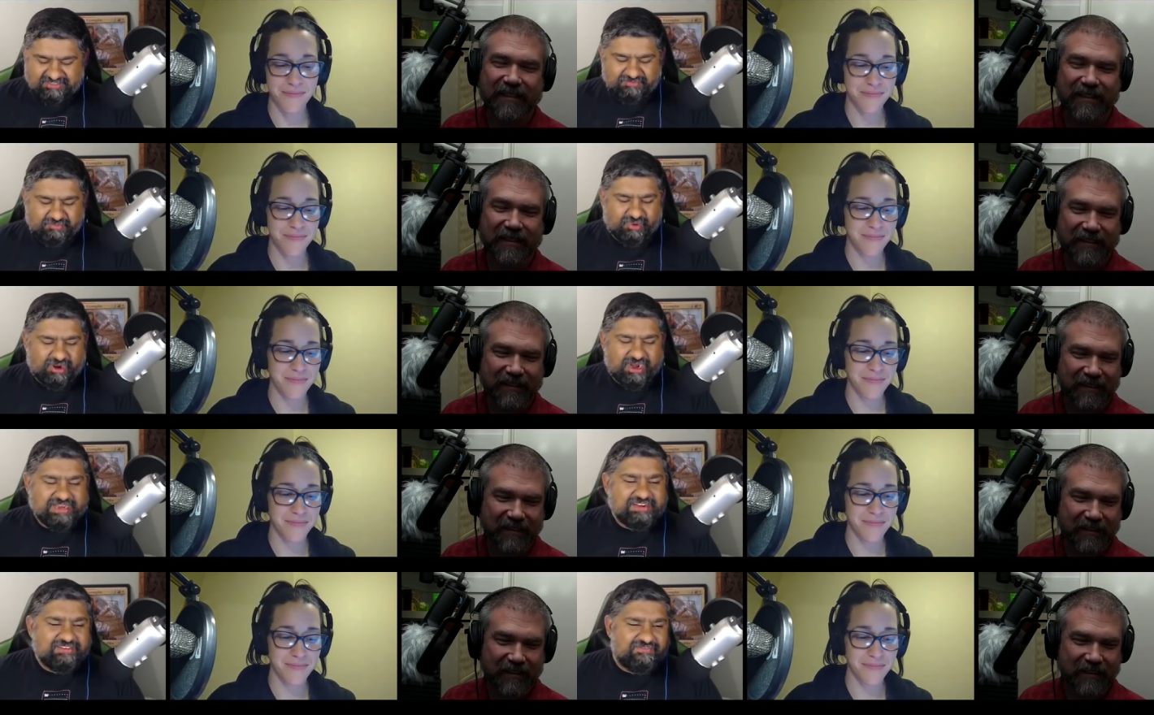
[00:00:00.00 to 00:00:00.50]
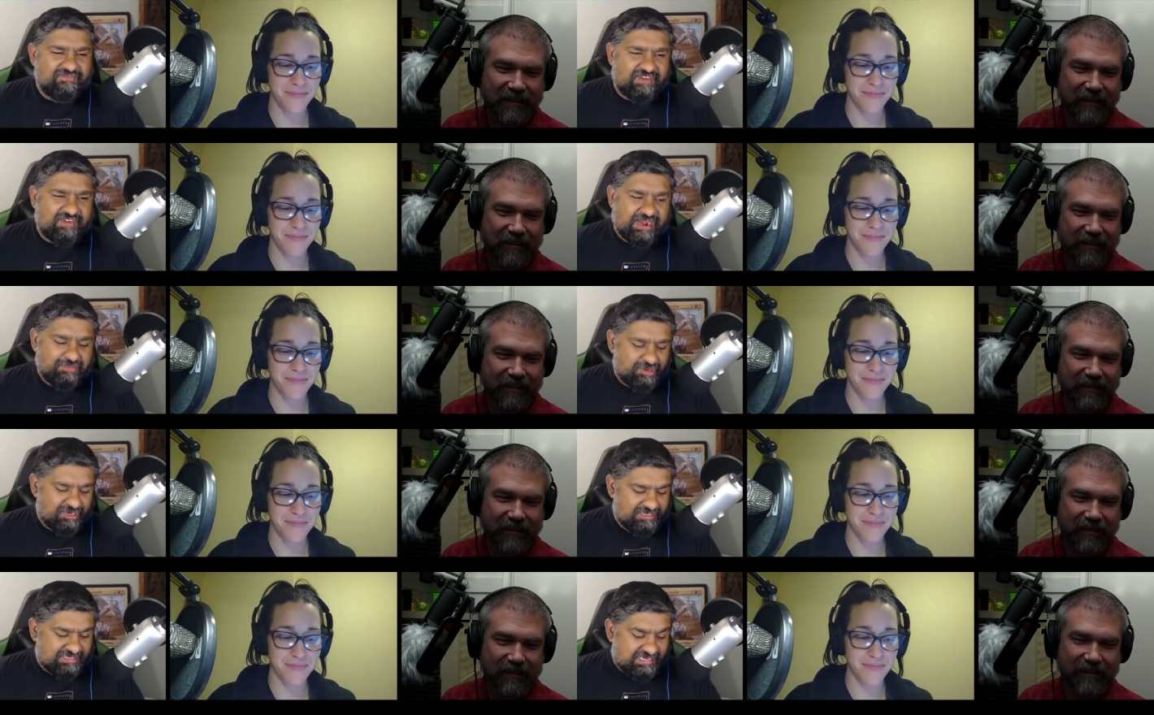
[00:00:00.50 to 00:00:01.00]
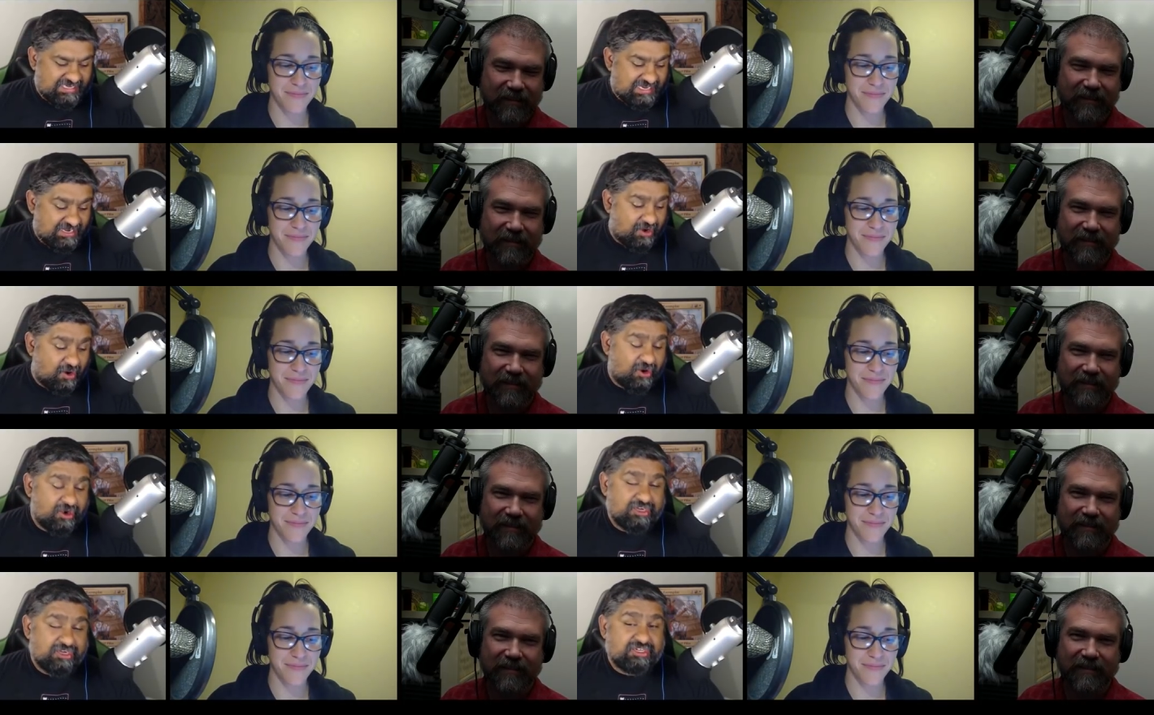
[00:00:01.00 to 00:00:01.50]
Speaker 1: is bright and vibrant and
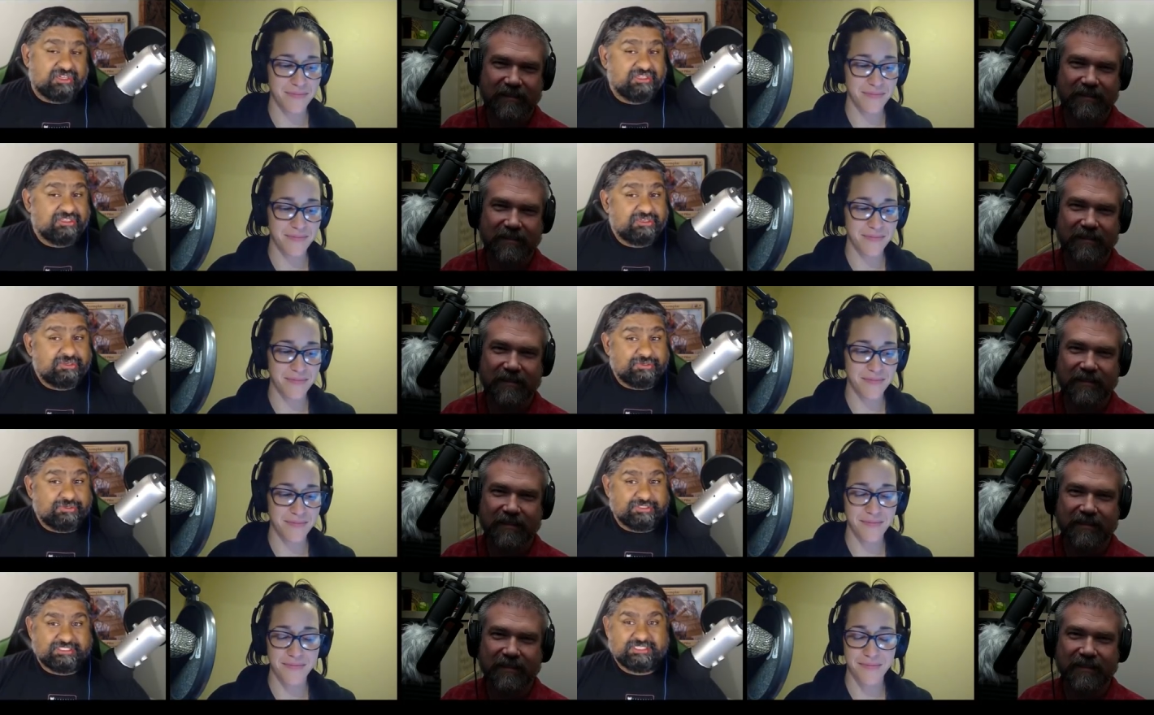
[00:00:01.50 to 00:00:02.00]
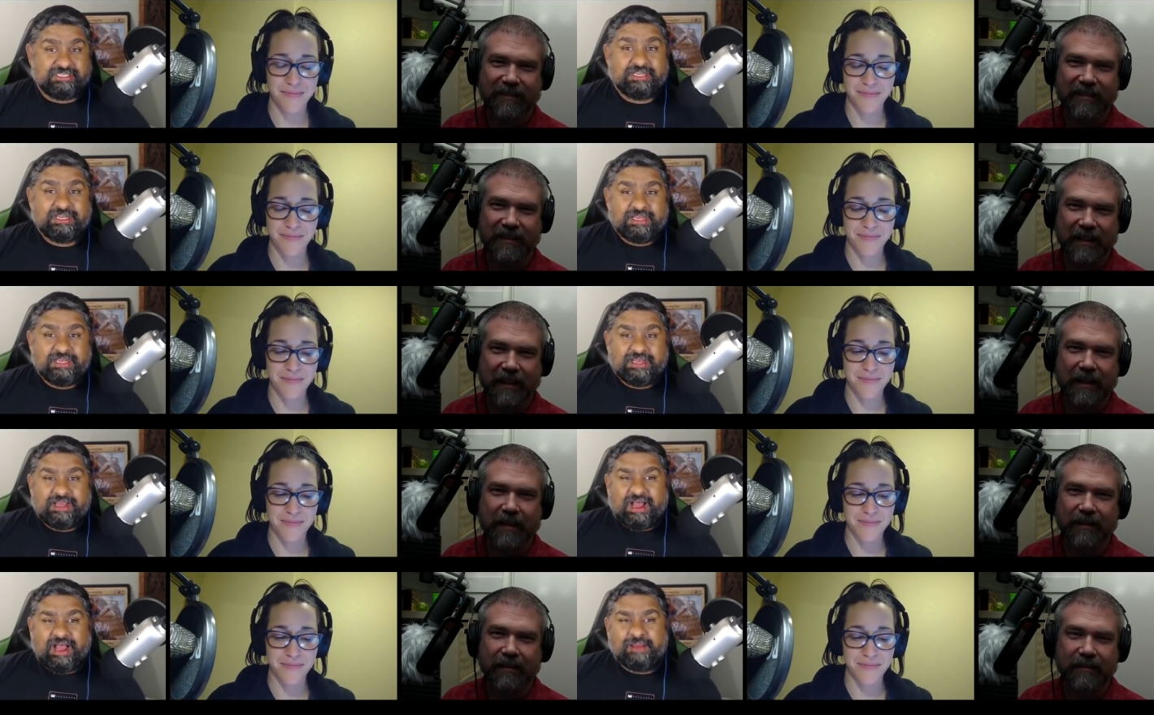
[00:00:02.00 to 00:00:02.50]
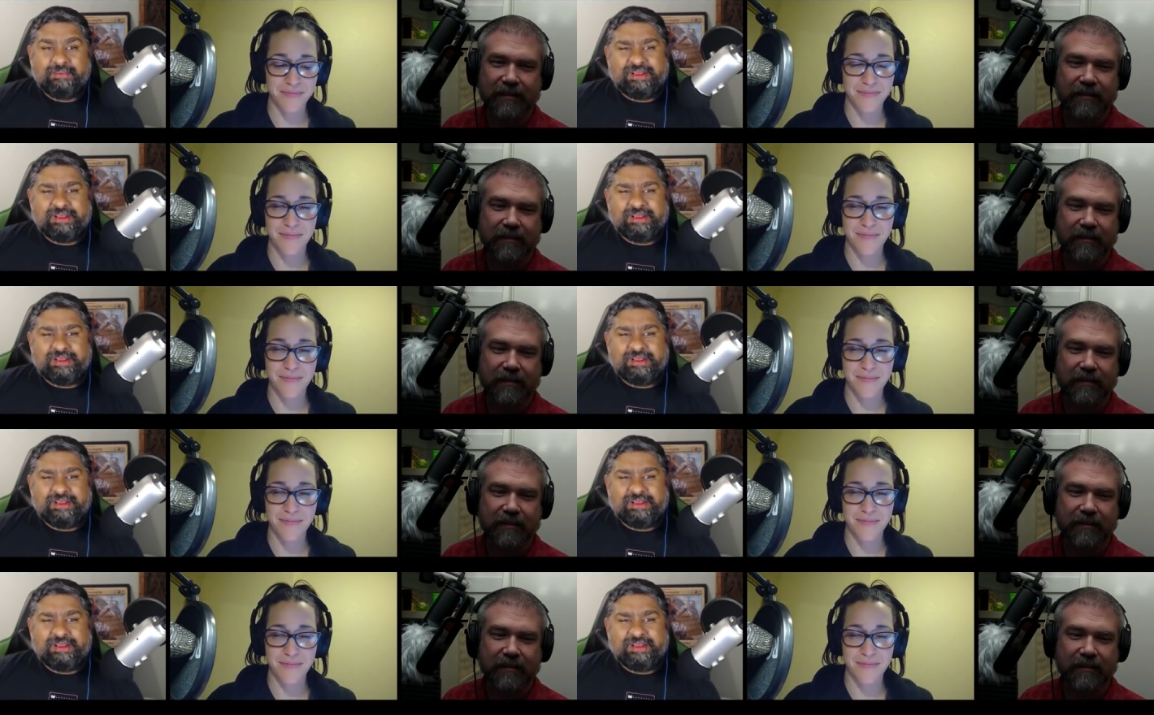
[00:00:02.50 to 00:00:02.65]
hard to lose. Yeah. I